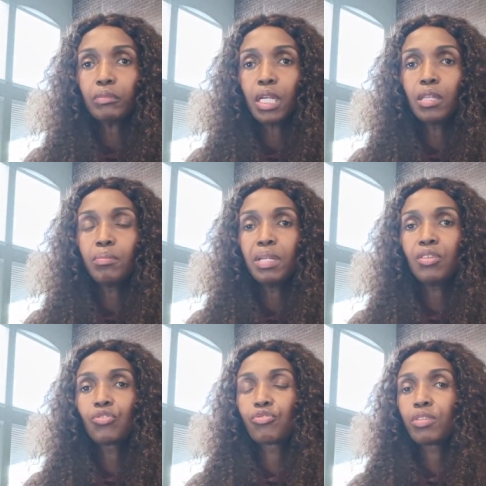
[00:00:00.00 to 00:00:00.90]
in the
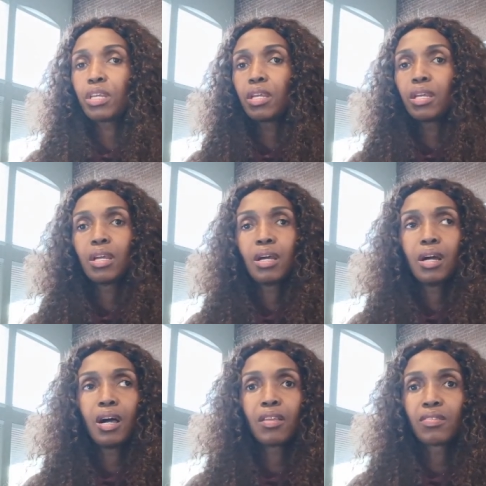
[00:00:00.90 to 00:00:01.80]
ministry,
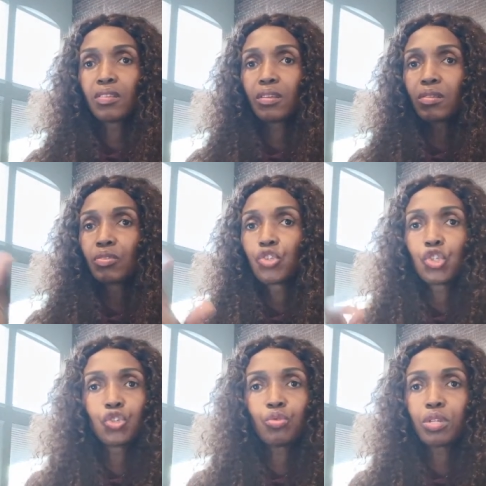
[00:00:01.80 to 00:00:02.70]
as a
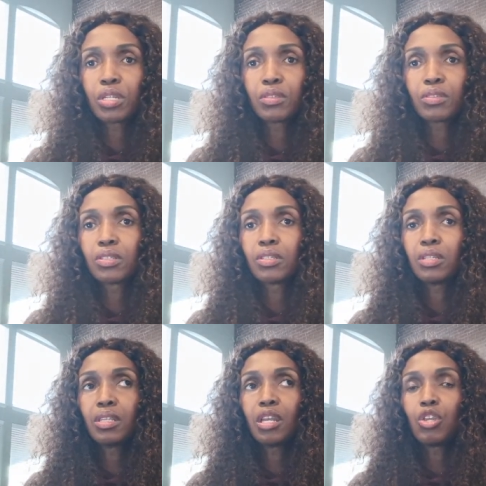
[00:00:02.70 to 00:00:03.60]
student
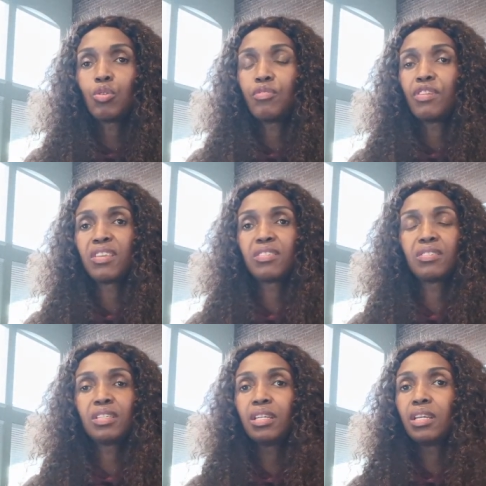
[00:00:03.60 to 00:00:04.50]
in that
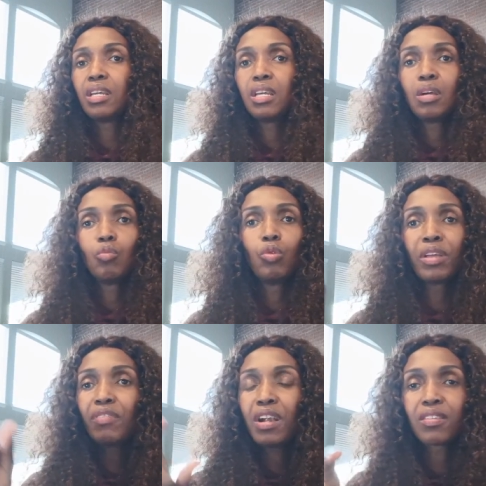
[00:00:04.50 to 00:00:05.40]
university,
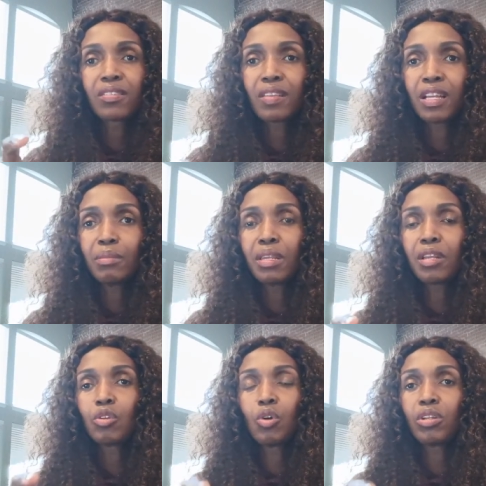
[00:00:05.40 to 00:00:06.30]
whatever assignment
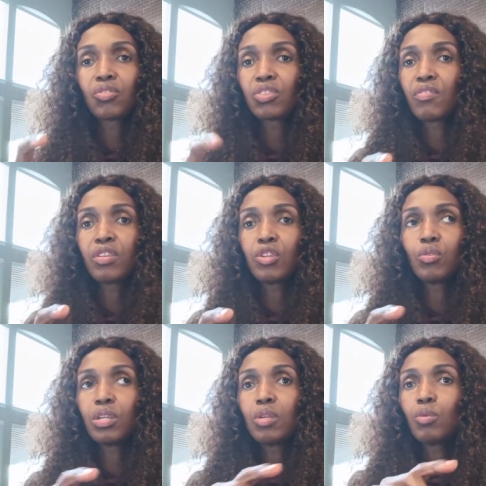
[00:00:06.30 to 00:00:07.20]
that God has given
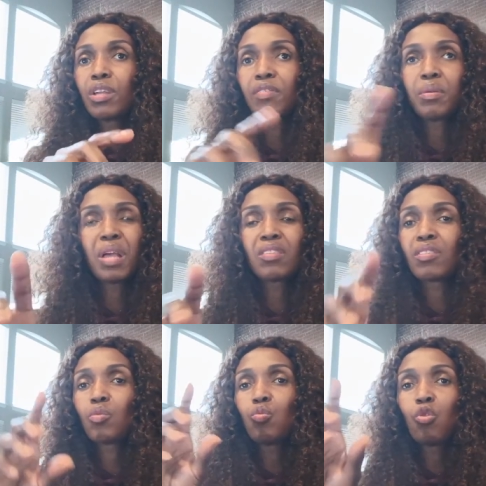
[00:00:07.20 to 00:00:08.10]
you in whatever, as
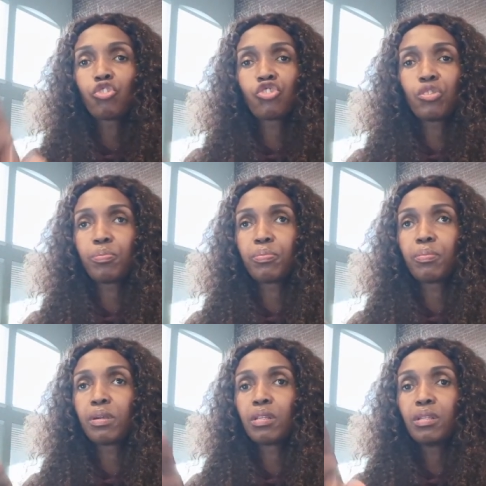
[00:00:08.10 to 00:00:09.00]
a worship
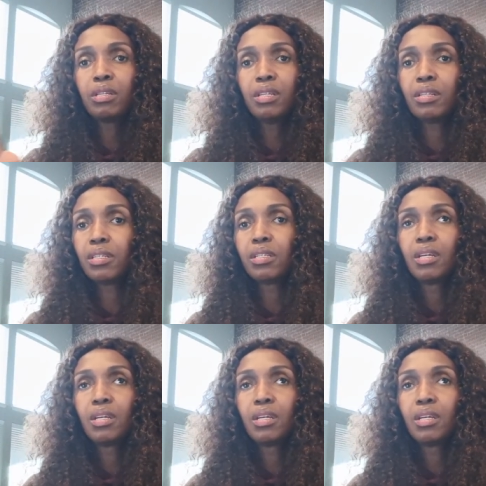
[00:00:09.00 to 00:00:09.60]
leader,